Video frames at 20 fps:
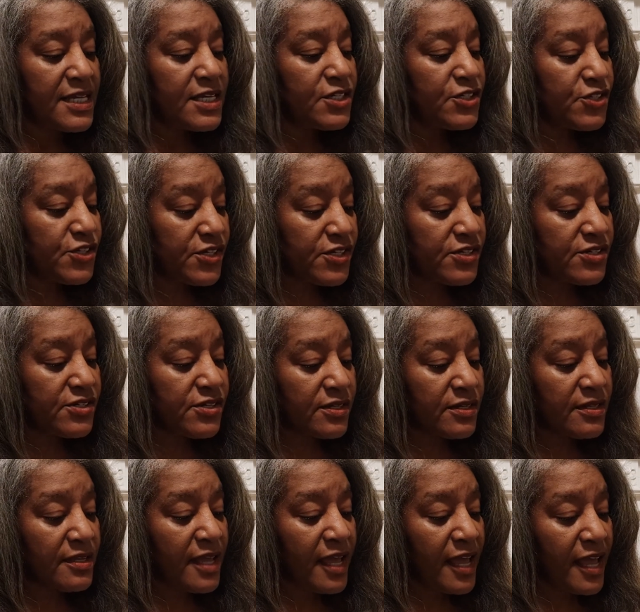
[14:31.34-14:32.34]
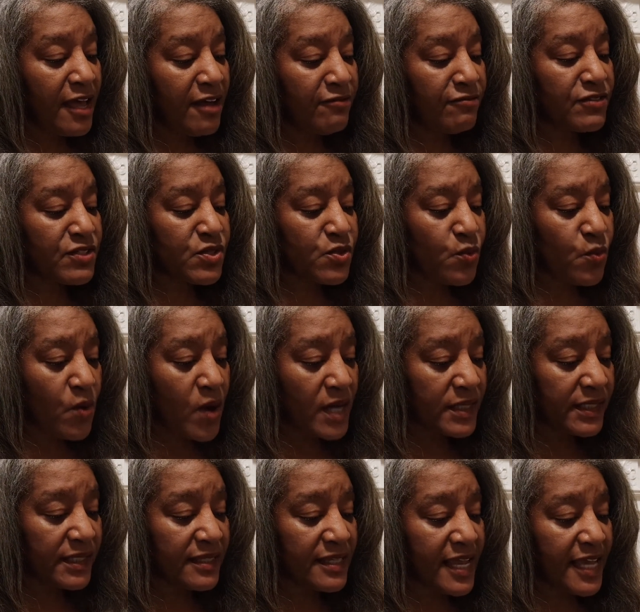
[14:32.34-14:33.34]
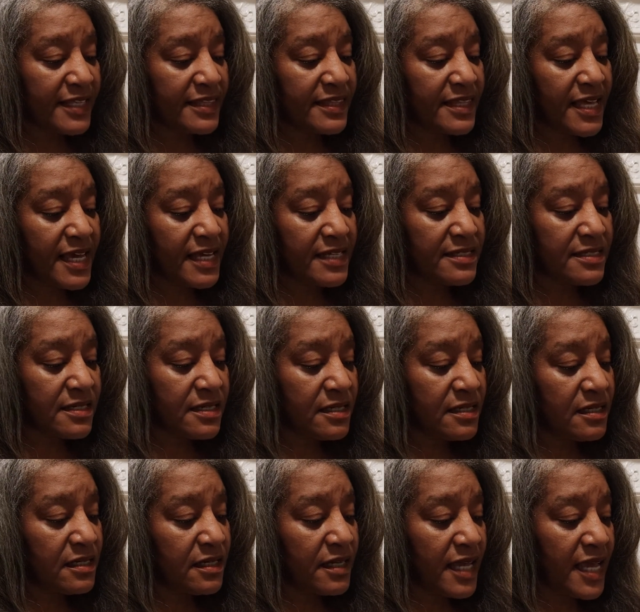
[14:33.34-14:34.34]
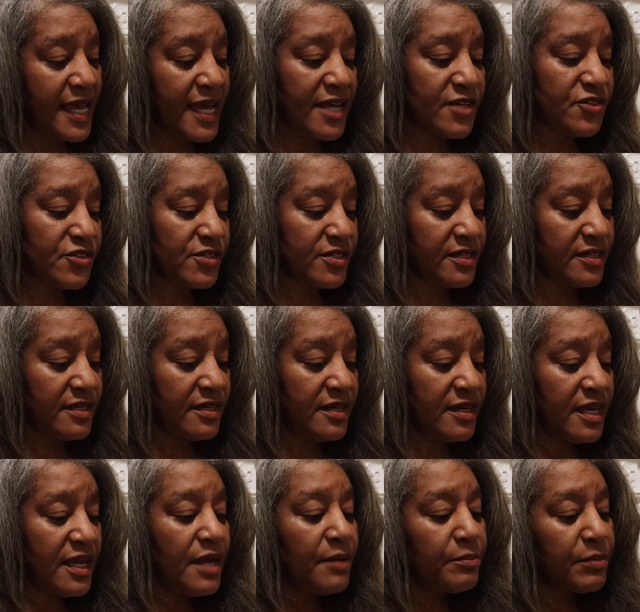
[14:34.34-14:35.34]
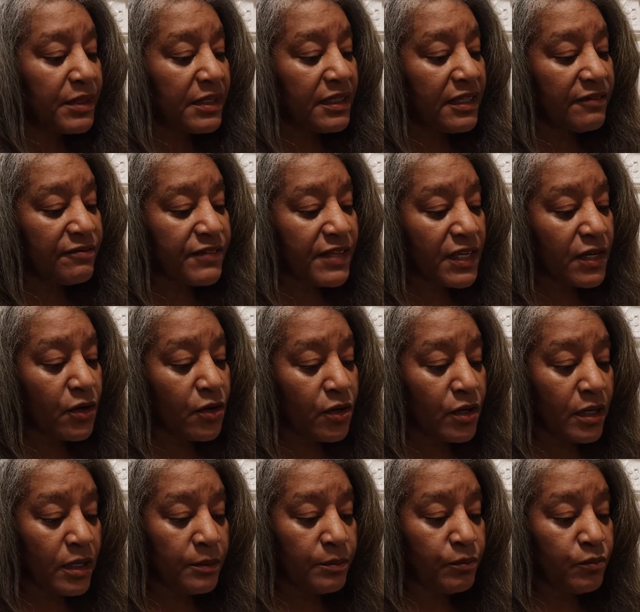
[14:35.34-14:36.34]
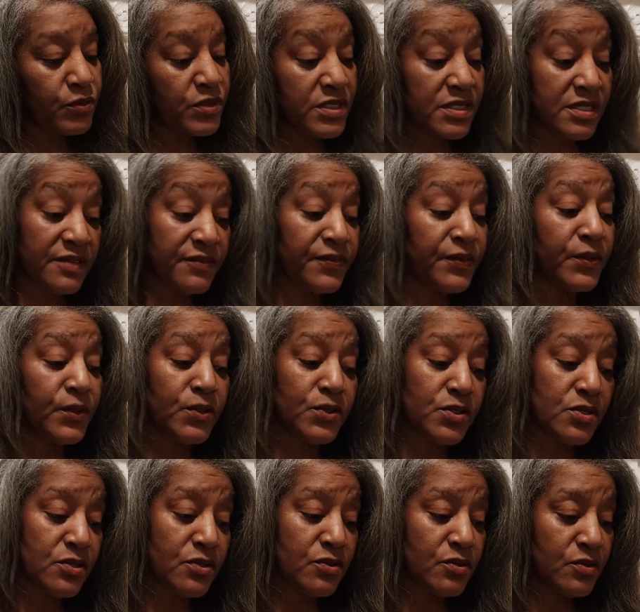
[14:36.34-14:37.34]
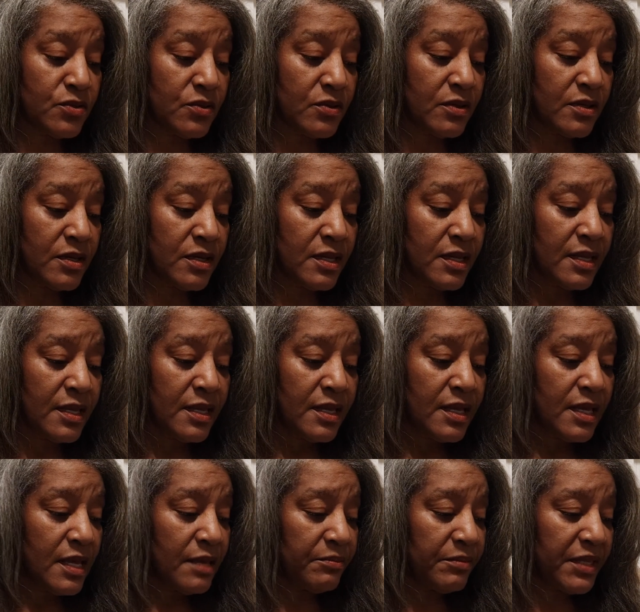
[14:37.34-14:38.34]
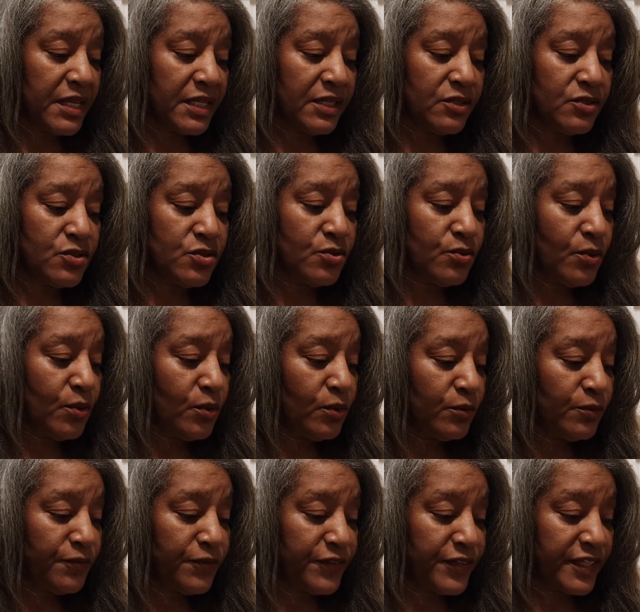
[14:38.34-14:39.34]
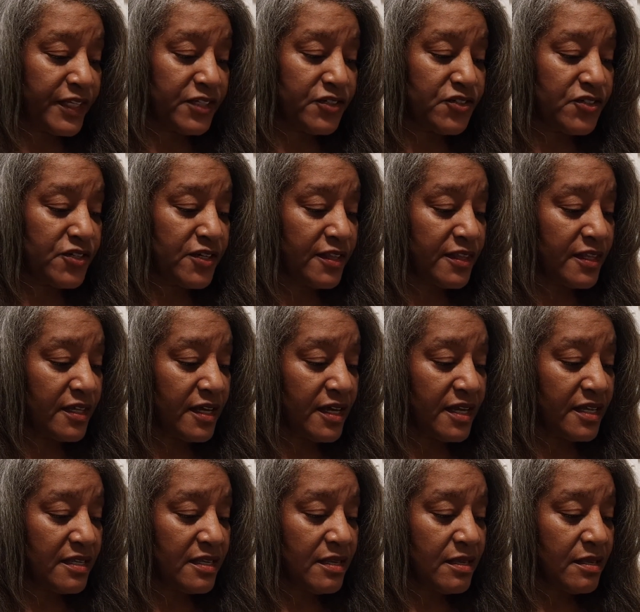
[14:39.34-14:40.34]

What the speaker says: She shouldn't have squatted like that to hug Ashley, but lifting her up was difficult too. "I'm getting too old for this," she thought.